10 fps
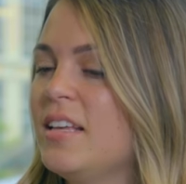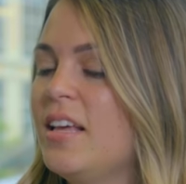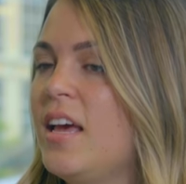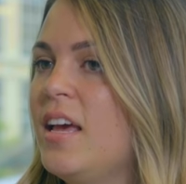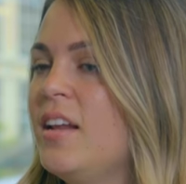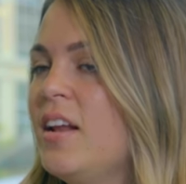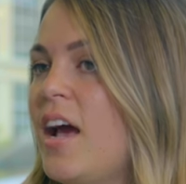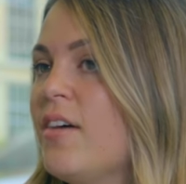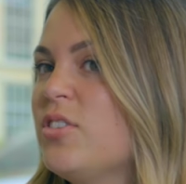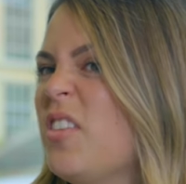and
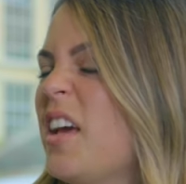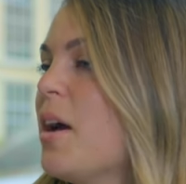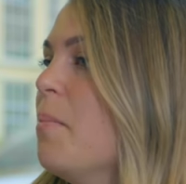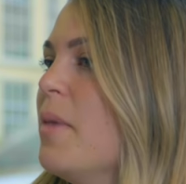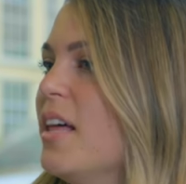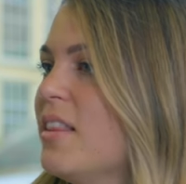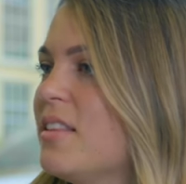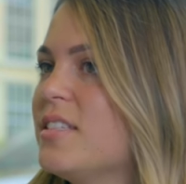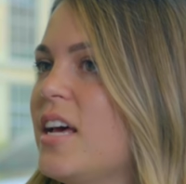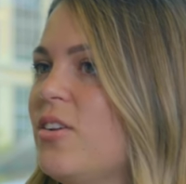after like a month
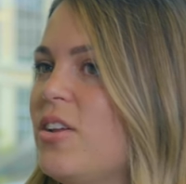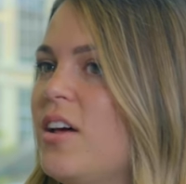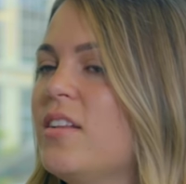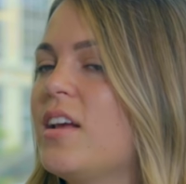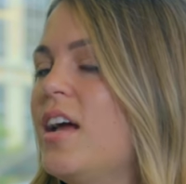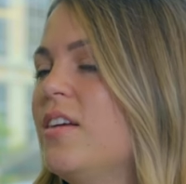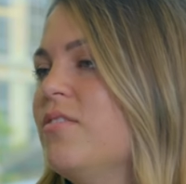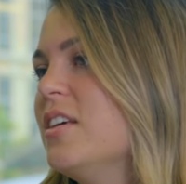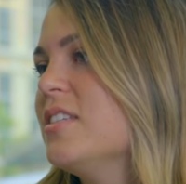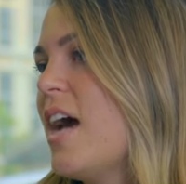settled on kind of
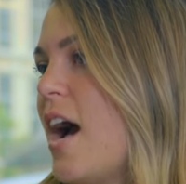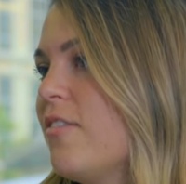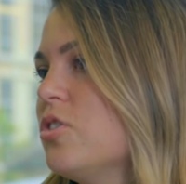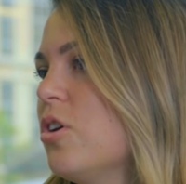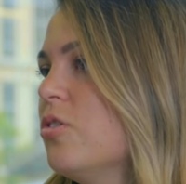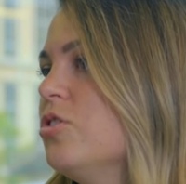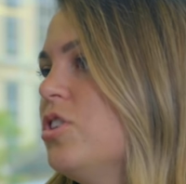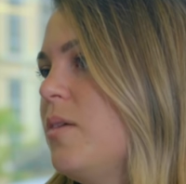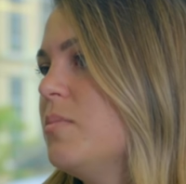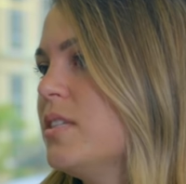this half circle
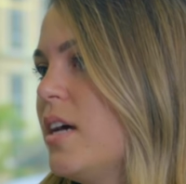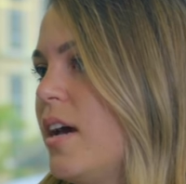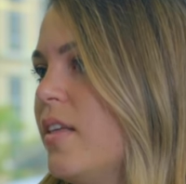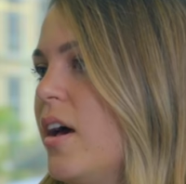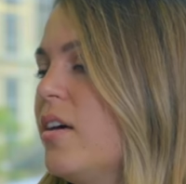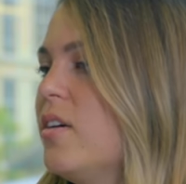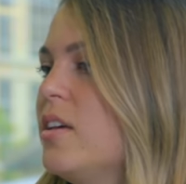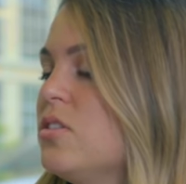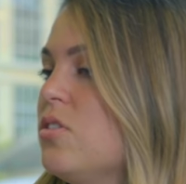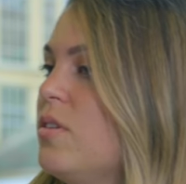shape design that
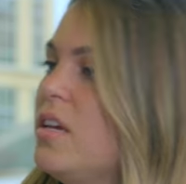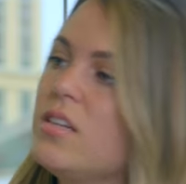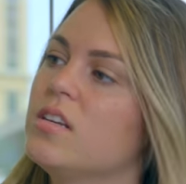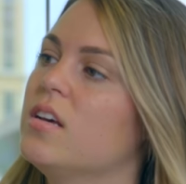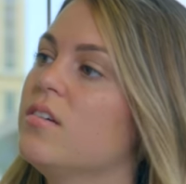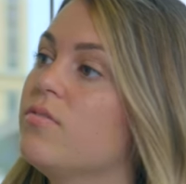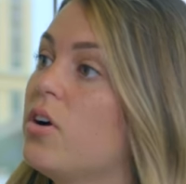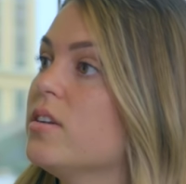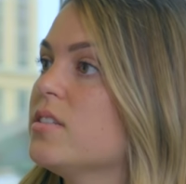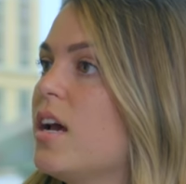is unique to
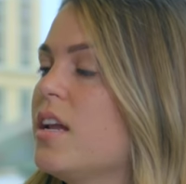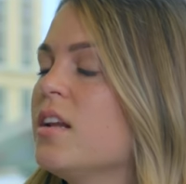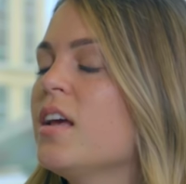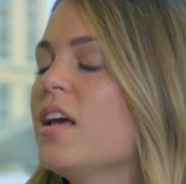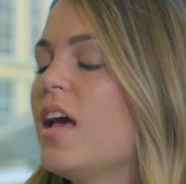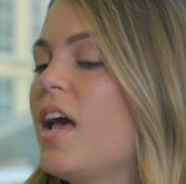fawn design mm-hmm.